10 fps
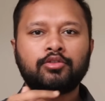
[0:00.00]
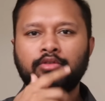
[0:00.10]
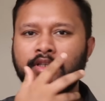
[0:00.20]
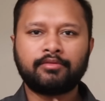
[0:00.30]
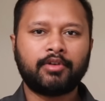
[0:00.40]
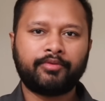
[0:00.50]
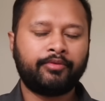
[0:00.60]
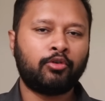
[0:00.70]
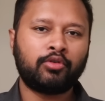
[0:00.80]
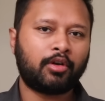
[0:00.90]
So these were
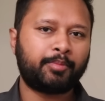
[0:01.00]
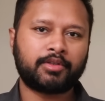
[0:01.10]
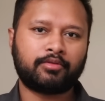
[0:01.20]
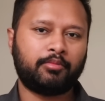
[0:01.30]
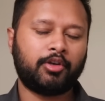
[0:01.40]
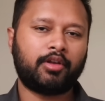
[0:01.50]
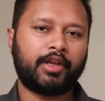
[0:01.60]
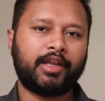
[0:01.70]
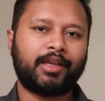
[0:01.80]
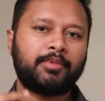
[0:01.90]
four topics from
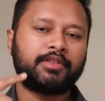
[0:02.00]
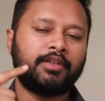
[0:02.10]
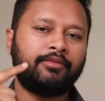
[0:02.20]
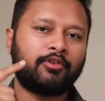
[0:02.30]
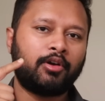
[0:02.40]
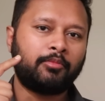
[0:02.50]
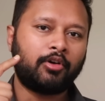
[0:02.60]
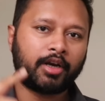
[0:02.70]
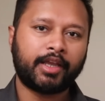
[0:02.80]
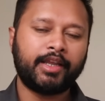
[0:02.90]
inorganic chemistry. From
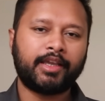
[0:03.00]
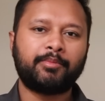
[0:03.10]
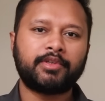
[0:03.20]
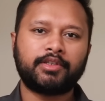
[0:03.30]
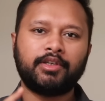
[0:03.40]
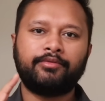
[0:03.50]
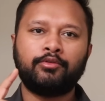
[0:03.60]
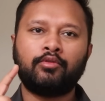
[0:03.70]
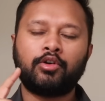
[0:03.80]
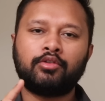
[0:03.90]
organic chemistry, if
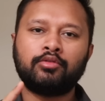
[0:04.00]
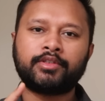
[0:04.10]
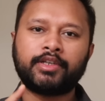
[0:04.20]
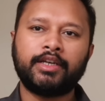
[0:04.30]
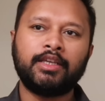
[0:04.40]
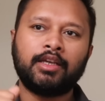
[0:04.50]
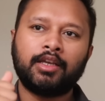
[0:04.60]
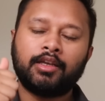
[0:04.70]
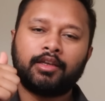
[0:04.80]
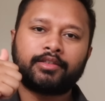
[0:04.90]
you want to study
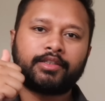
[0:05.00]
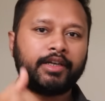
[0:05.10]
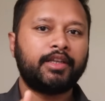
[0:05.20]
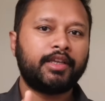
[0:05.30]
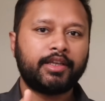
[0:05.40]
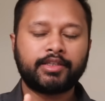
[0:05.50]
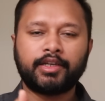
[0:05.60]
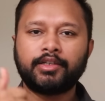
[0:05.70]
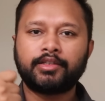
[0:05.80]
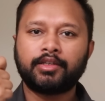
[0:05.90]

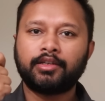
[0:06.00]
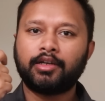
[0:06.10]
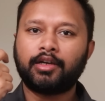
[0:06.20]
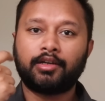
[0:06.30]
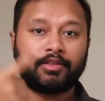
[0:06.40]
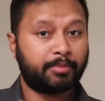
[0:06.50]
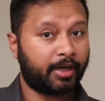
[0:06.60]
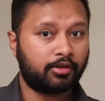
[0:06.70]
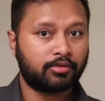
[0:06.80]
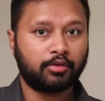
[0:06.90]
reagents,
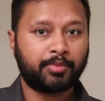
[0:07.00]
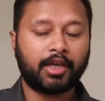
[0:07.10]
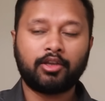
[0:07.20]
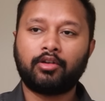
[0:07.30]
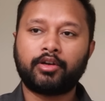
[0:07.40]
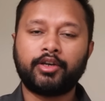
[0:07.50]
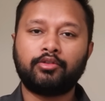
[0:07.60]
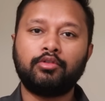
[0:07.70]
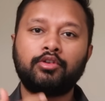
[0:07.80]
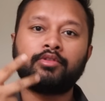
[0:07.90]
spectroscopy, I already
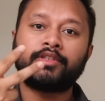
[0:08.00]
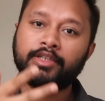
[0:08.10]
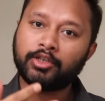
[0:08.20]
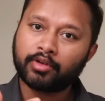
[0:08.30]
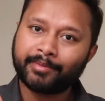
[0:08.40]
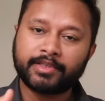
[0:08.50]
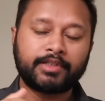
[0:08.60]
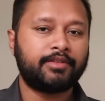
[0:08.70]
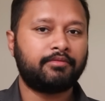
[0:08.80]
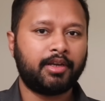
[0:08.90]
told you,
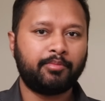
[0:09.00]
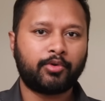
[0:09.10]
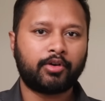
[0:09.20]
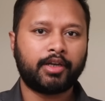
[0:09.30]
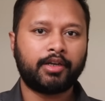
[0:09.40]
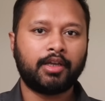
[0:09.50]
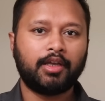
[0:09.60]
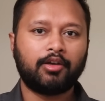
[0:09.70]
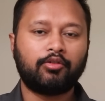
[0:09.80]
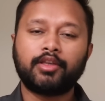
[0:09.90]
stereochemistry is very important.
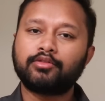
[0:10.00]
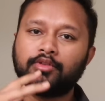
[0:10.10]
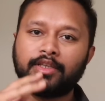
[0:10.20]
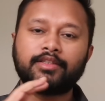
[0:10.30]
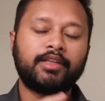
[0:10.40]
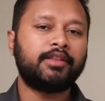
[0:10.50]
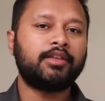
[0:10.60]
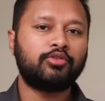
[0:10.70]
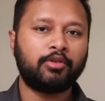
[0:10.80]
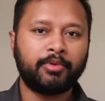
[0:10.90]
Okay, so these three
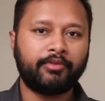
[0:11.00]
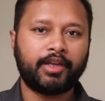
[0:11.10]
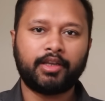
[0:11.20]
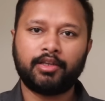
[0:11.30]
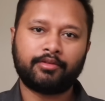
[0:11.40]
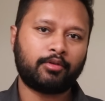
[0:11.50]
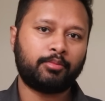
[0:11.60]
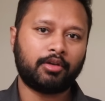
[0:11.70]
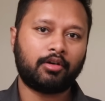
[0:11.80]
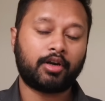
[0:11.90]
things should be very clear
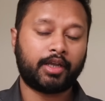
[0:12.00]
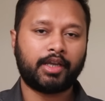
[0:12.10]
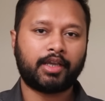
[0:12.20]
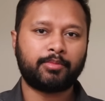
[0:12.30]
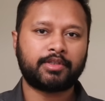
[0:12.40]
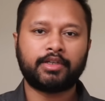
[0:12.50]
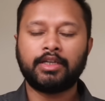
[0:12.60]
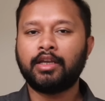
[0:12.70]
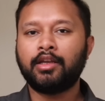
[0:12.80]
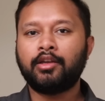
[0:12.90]
from organic chemistry.